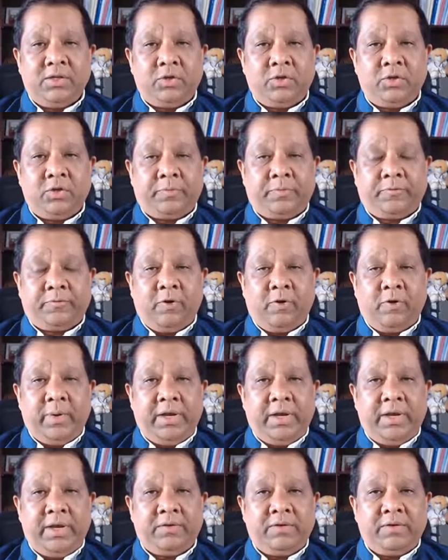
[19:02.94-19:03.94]
to perform
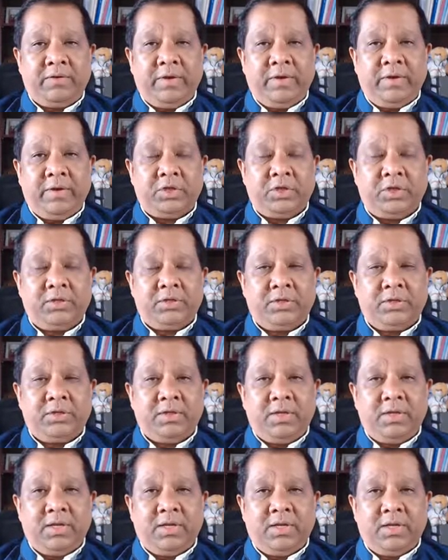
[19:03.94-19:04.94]
any intervention
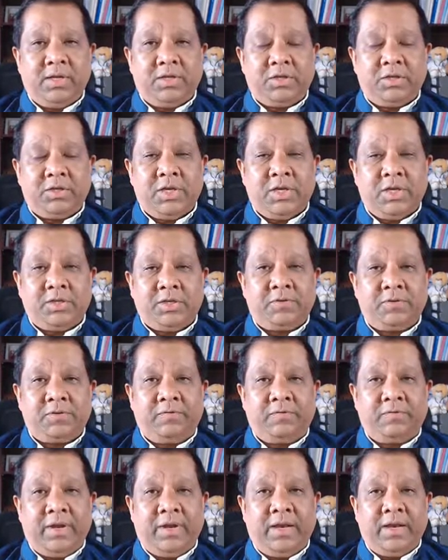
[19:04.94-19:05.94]
the chances
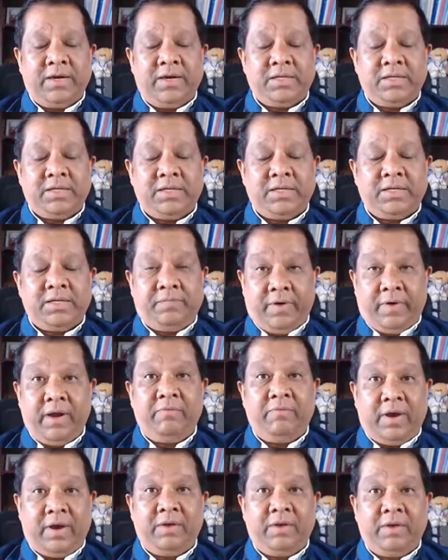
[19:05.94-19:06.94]
of failure is
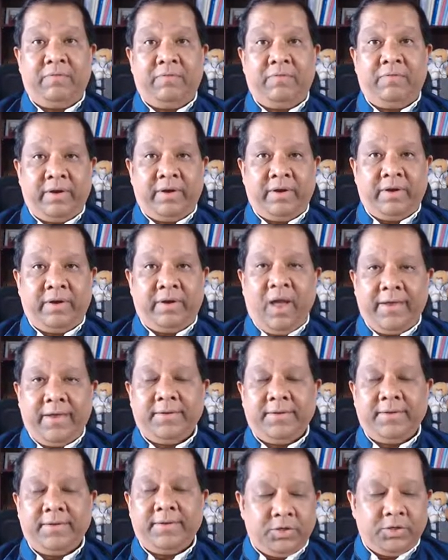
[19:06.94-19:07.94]
very very very high
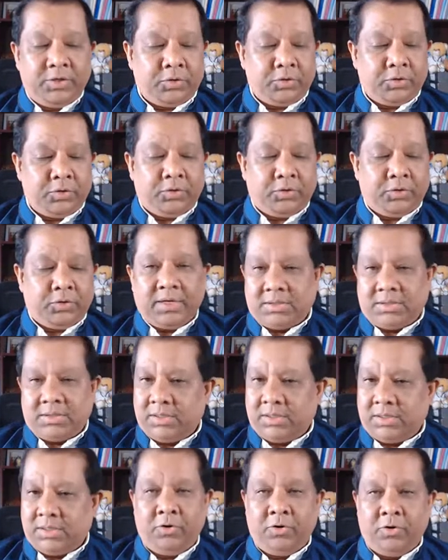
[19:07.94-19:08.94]
so
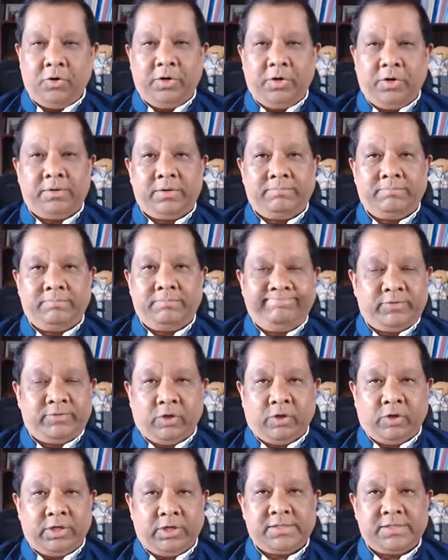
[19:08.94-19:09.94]
that's uh, you don't need
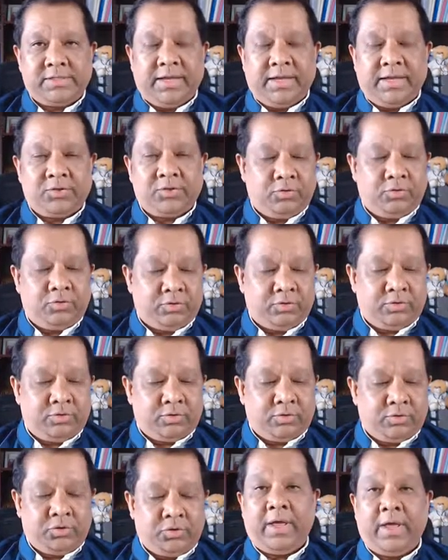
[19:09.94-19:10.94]
rocket science to
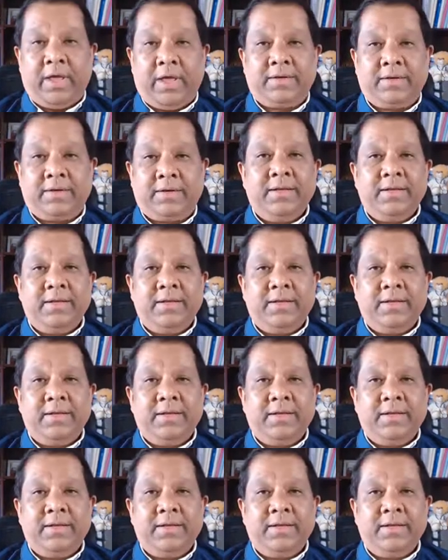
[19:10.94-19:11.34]
show that